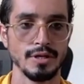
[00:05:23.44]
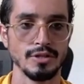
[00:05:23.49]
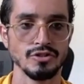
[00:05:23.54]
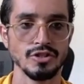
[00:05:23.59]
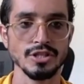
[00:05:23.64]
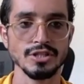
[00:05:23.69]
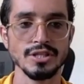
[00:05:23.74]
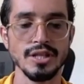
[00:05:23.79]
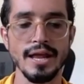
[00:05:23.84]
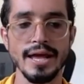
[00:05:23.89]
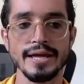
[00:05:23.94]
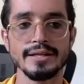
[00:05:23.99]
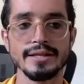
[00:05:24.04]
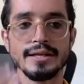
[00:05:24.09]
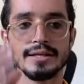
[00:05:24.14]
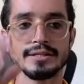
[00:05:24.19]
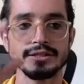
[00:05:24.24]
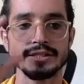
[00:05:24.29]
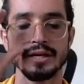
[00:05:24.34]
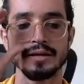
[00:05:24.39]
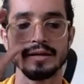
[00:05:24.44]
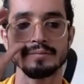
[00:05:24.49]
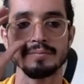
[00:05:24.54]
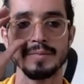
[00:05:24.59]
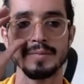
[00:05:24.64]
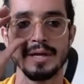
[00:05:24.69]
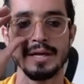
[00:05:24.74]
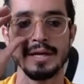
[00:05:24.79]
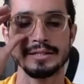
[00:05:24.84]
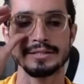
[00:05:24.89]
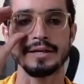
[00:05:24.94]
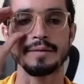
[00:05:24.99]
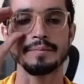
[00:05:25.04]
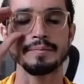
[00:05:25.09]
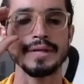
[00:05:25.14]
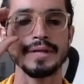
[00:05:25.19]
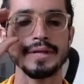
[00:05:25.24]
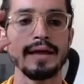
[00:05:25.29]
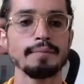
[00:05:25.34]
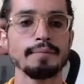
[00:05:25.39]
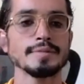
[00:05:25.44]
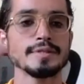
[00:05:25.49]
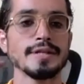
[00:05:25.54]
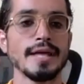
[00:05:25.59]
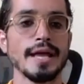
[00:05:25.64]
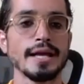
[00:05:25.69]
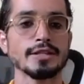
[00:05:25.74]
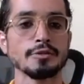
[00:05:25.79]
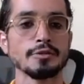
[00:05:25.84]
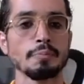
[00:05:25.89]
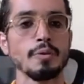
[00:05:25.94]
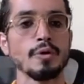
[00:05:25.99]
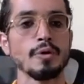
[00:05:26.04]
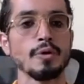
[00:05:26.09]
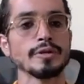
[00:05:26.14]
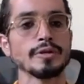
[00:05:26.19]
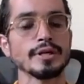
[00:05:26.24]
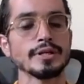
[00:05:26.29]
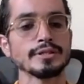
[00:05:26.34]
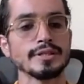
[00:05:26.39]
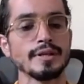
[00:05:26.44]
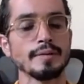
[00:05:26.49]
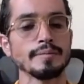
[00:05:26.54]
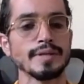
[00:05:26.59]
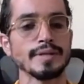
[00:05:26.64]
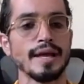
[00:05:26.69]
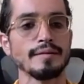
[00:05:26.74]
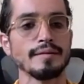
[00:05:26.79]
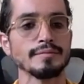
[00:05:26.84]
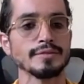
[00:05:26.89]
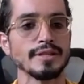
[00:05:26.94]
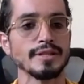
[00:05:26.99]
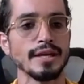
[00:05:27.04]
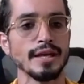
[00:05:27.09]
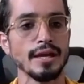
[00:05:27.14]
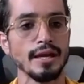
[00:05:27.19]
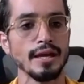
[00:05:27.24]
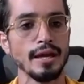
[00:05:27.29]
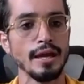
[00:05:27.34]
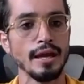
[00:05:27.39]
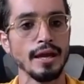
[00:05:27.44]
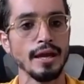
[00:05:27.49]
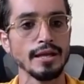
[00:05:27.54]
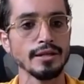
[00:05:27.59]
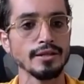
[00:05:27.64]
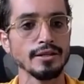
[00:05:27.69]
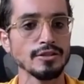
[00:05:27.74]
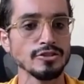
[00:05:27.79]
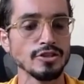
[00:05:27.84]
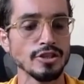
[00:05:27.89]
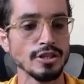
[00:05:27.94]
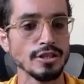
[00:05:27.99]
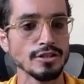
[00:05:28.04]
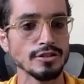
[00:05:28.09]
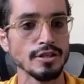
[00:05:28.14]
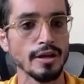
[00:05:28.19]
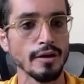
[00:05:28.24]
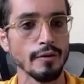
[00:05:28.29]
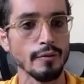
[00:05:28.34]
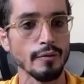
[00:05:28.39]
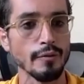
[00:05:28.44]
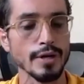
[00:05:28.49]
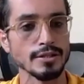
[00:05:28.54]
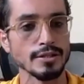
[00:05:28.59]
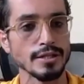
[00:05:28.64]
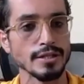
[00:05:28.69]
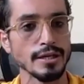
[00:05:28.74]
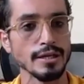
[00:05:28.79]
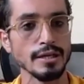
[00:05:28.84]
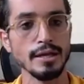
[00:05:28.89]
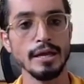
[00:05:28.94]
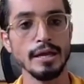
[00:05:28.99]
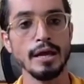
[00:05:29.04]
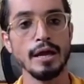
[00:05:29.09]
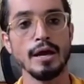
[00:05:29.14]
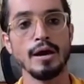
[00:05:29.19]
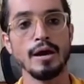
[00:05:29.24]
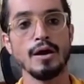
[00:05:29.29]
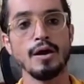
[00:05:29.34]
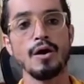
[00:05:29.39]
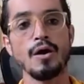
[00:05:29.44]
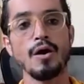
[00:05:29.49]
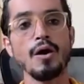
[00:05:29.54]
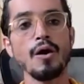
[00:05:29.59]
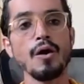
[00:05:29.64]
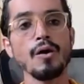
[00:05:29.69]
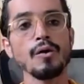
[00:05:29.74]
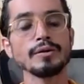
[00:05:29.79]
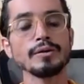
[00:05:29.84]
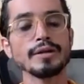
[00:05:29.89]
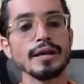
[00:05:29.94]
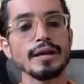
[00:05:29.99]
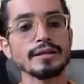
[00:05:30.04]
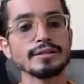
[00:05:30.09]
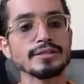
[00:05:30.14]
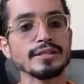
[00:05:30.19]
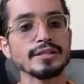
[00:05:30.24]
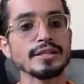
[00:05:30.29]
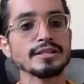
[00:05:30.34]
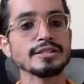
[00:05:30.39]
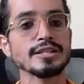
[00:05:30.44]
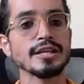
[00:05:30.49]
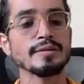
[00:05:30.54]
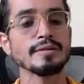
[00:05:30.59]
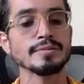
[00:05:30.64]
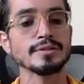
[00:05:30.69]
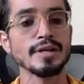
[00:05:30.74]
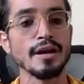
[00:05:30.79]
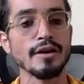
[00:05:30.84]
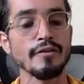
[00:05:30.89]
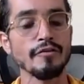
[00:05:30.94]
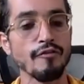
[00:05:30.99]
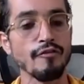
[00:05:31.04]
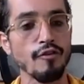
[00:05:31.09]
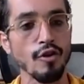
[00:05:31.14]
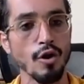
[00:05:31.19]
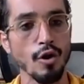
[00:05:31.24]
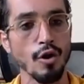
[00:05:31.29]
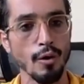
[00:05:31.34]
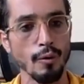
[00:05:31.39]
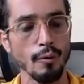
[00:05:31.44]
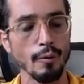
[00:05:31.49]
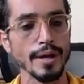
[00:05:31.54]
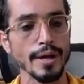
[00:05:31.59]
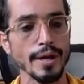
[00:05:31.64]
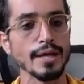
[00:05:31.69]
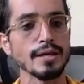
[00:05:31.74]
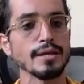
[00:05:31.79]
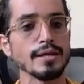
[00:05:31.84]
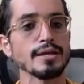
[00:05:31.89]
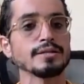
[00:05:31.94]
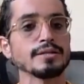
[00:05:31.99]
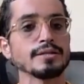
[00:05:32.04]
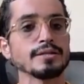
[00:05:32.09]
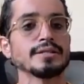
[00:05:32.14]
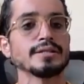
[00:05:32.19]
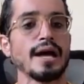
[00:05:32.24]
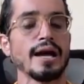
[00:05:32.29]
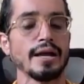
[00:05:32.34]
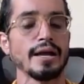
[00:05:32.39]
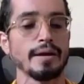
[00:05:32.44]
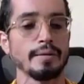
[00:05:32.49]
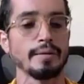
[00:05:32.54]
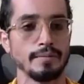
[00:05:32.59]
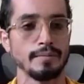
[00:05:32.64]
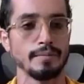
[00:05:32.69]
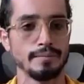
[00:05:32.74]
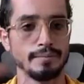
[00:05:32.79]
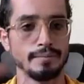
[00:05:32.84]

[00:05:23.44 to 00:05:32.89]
Just like the sun, sometimes it's exploding, sometimes the energy is decreasing. All these systems are flowing in time.